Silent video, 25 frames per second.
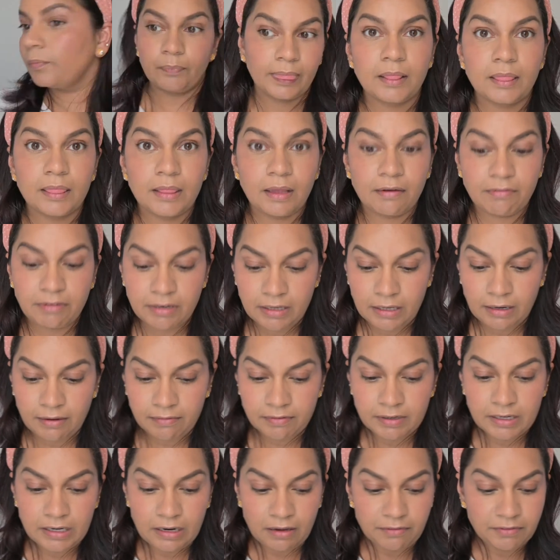Love it, love
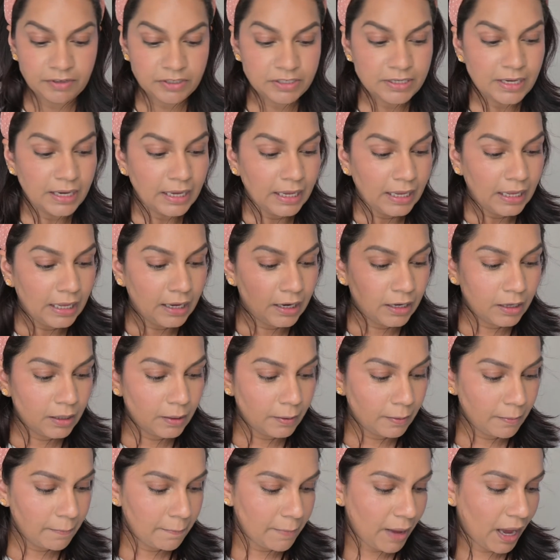it, love it.
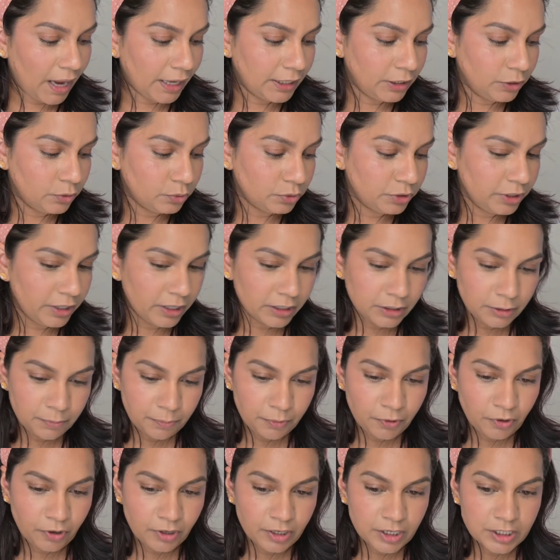I know the other
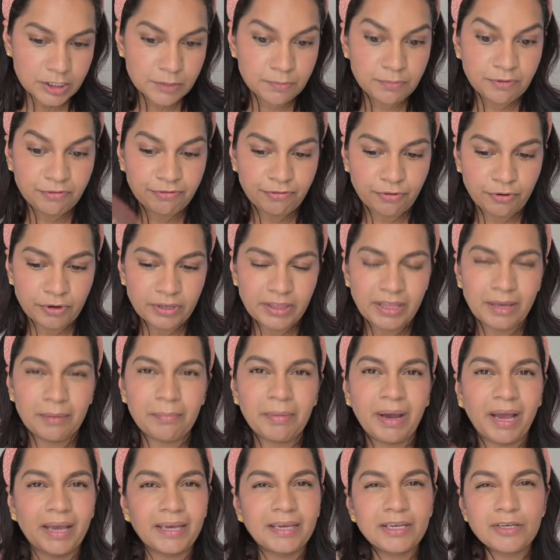products. Before them,
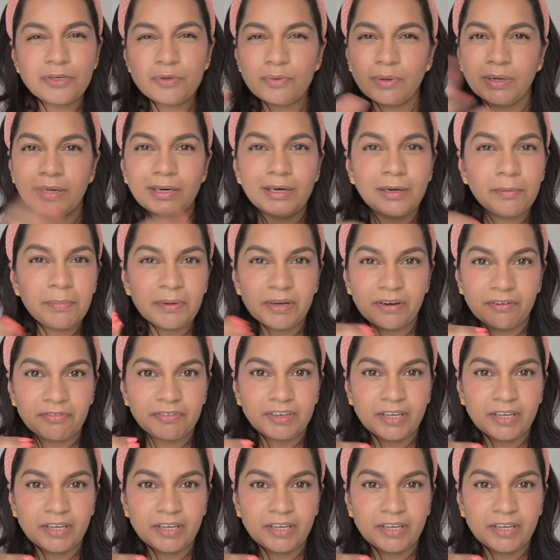I can do a little bit of